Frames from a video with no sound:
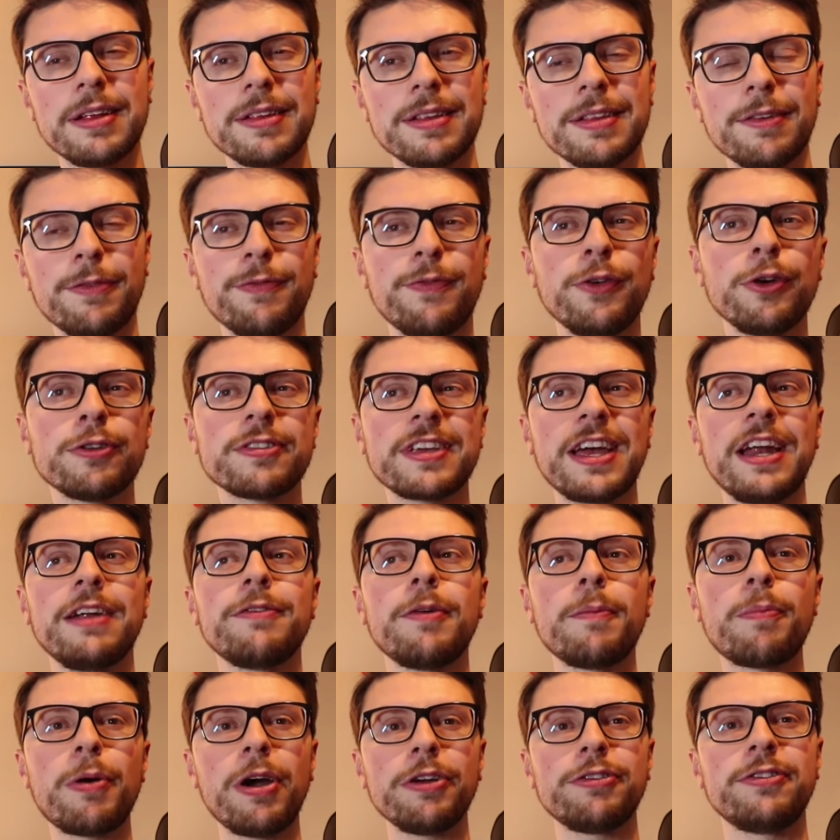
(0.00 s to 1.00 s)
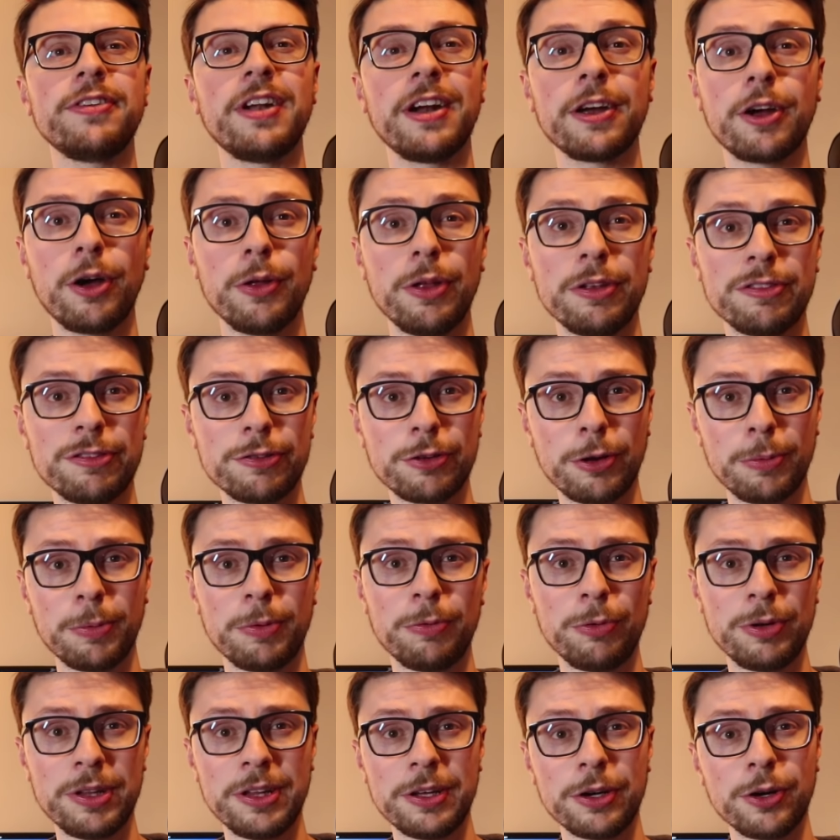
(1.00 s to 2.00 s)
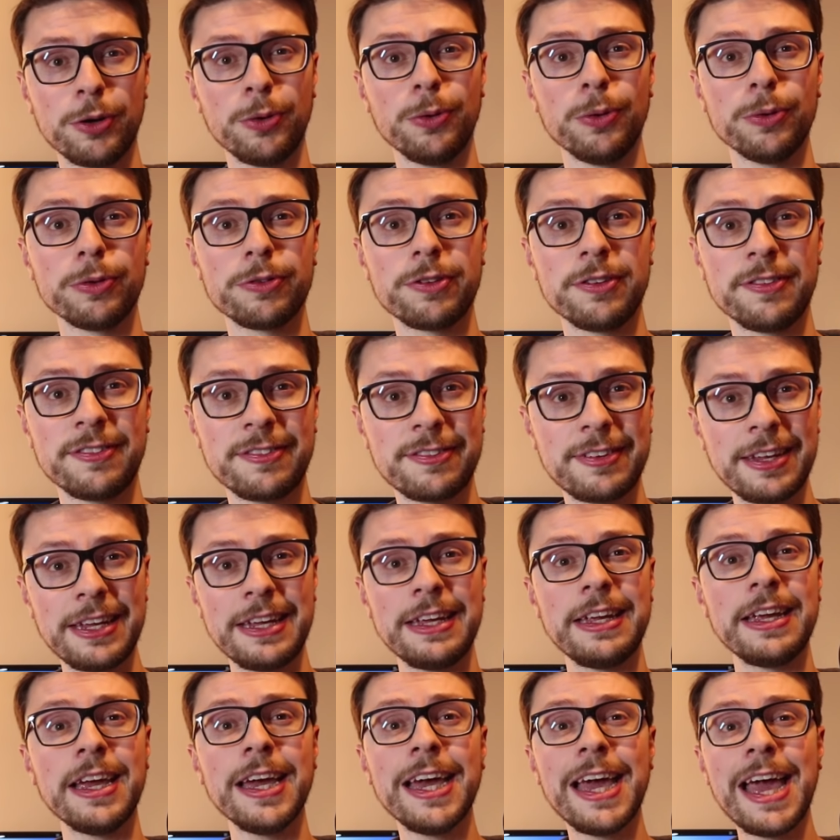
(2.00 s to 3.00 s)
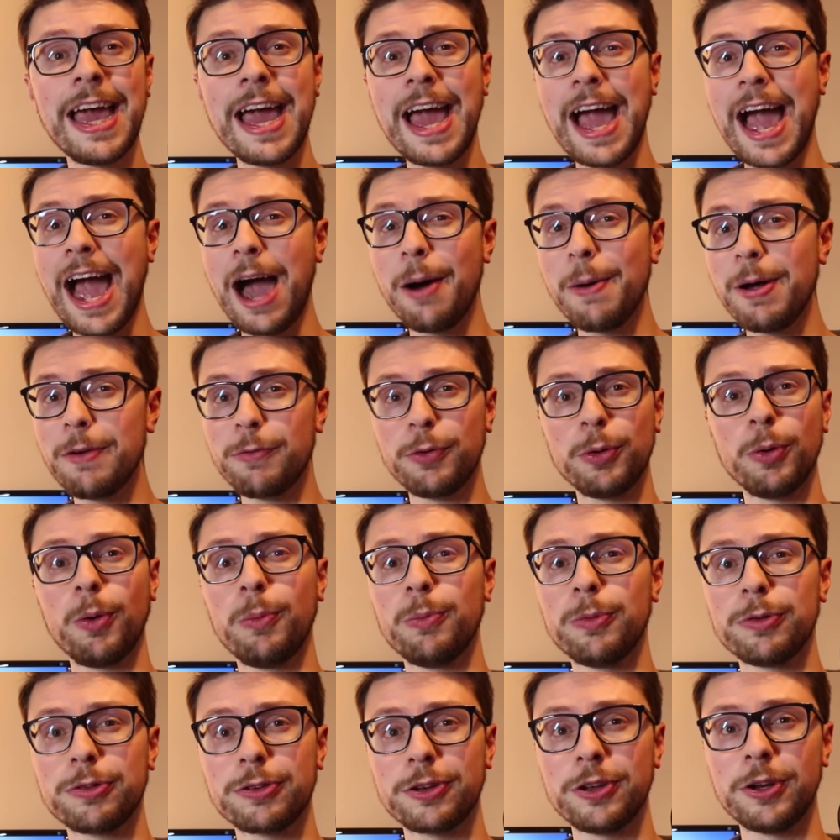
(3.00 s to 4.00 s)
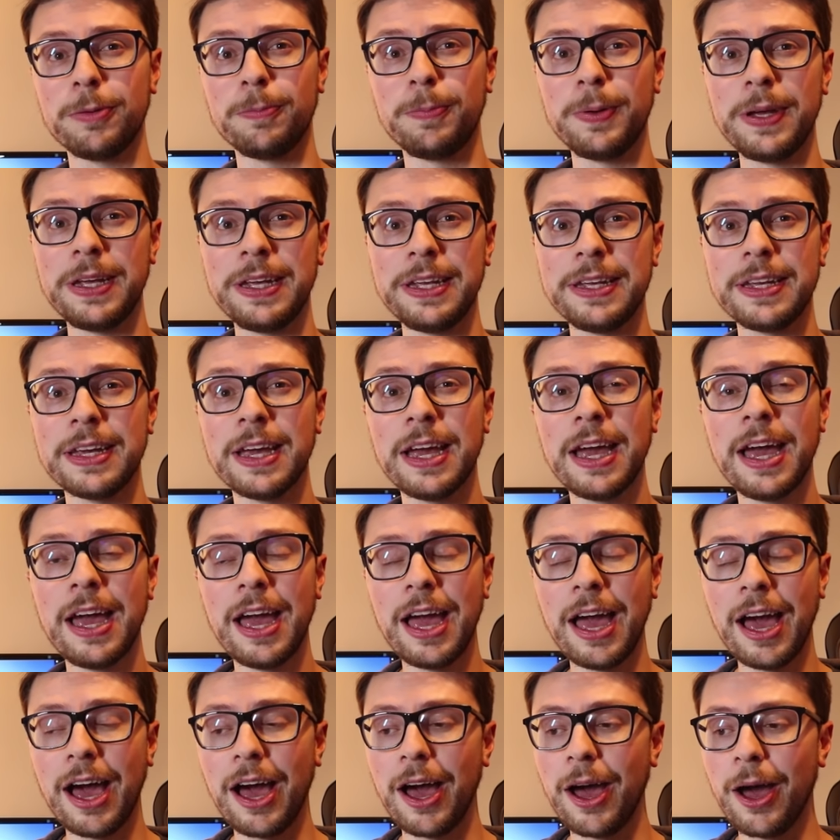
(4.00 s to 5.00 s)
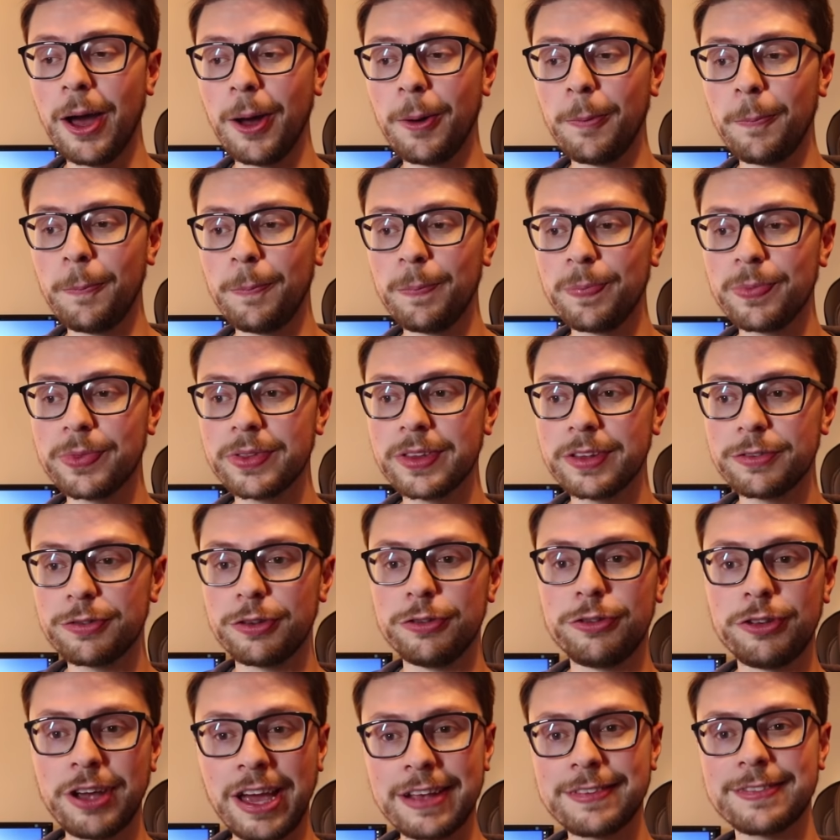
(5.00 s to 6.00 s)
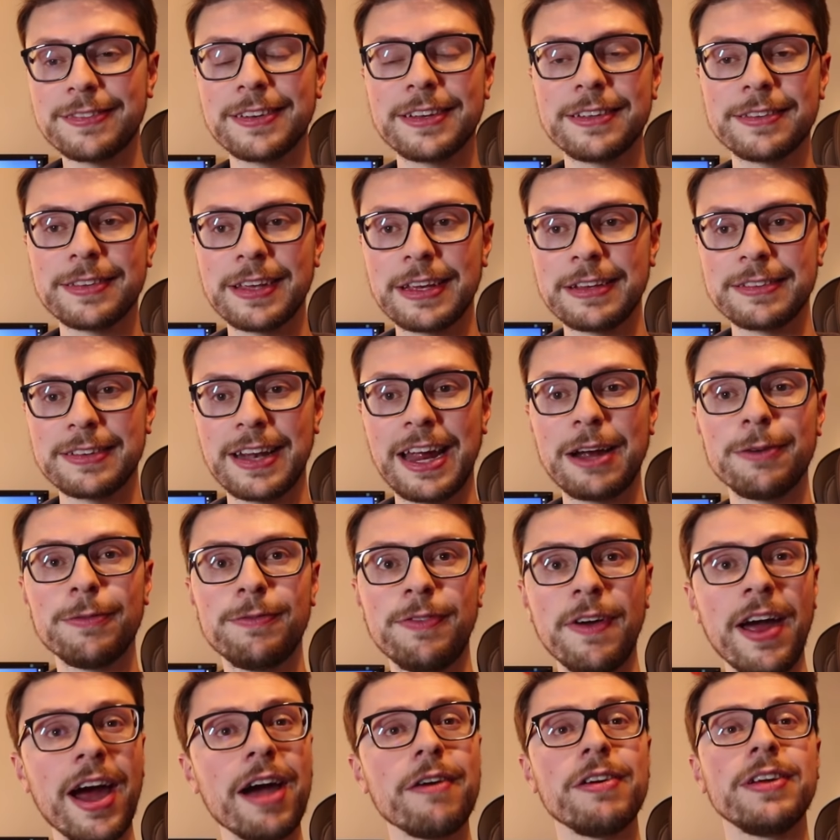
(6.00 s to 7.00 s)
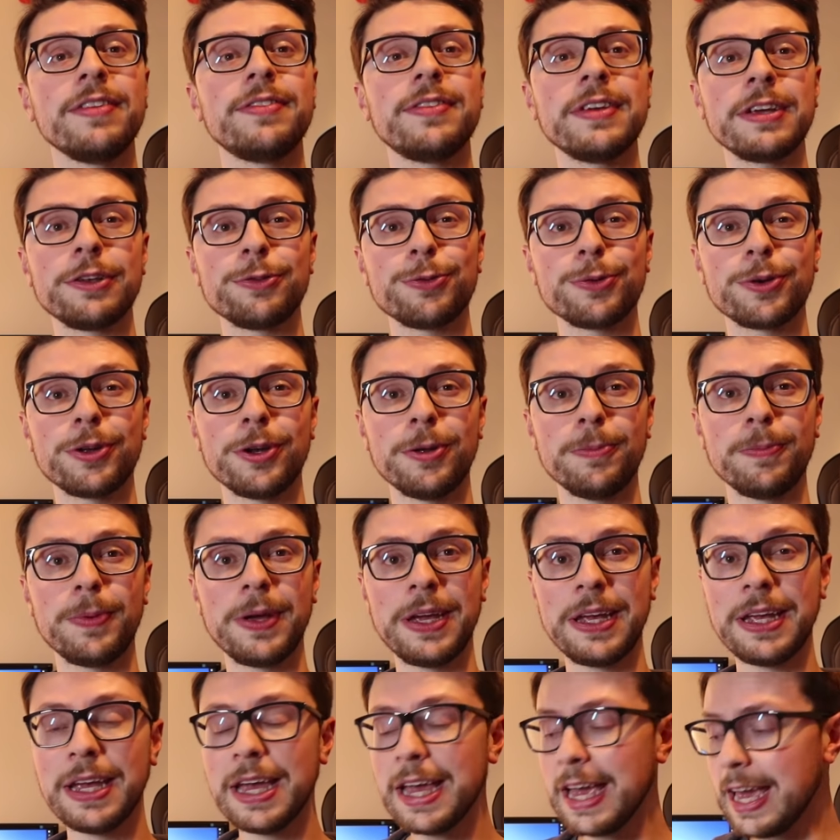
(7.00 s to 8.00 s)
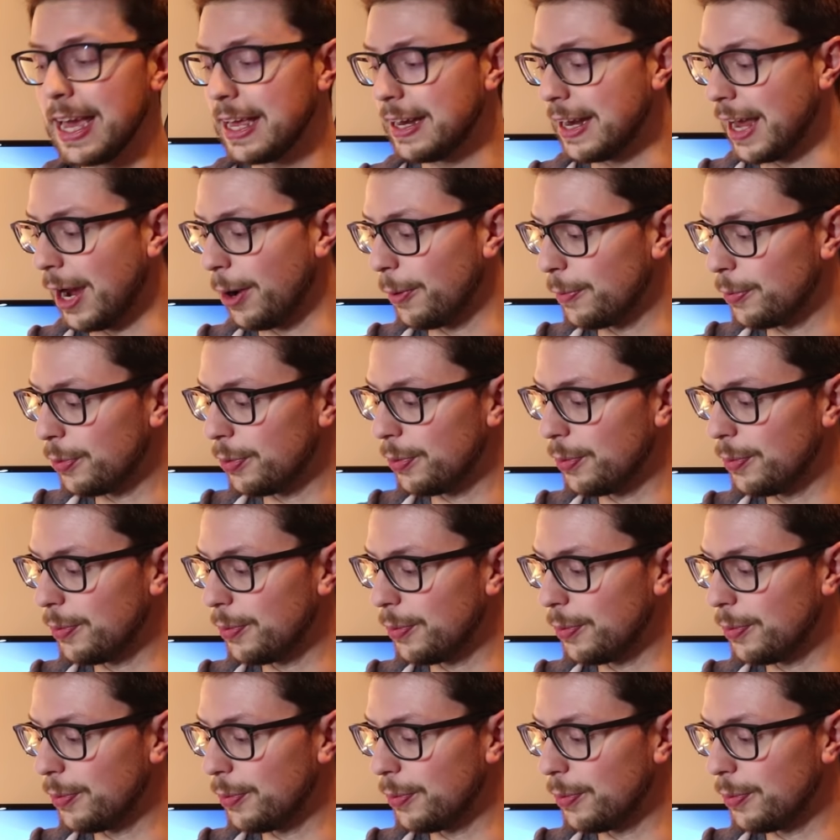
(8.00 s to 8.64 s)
the first kind of impression that I got, this was going to be really cool to see how everyone was going to be suggesting things and how varied things were going to be. Now,